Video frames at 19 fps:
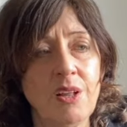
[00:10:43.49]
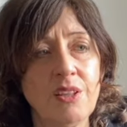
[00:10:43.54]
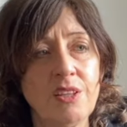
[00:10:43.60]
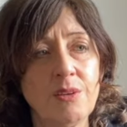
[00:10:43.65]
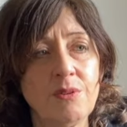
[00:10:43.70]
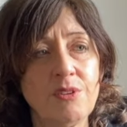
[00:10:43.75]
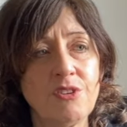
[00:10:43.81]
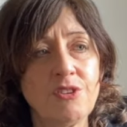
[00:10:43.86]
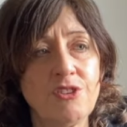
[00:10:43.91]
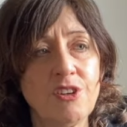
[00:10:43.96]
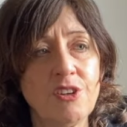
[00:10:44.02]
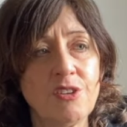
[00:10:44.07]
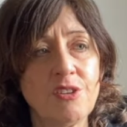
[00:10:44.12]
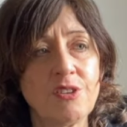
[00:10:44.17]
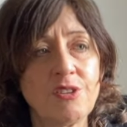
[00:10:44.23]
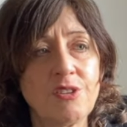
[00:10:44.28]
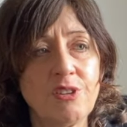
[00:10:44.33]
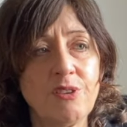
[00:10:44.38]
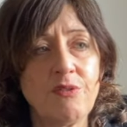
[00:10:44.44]
There was
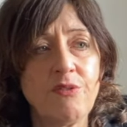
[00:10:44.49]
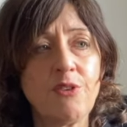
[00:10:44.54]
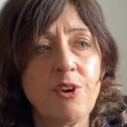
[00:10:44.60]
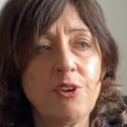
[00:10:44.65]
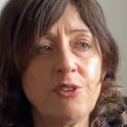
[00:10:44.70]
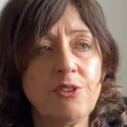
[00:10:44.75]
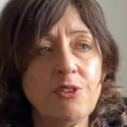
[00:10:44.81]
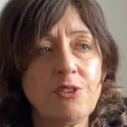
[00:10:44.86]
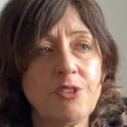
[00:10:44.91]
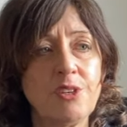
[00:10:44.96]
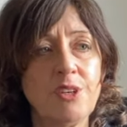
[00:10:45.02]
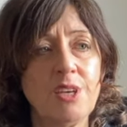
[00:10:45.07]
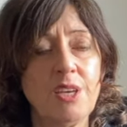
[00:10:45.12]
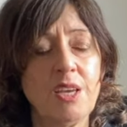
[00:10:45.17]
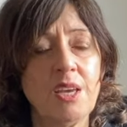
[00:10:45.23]
just the front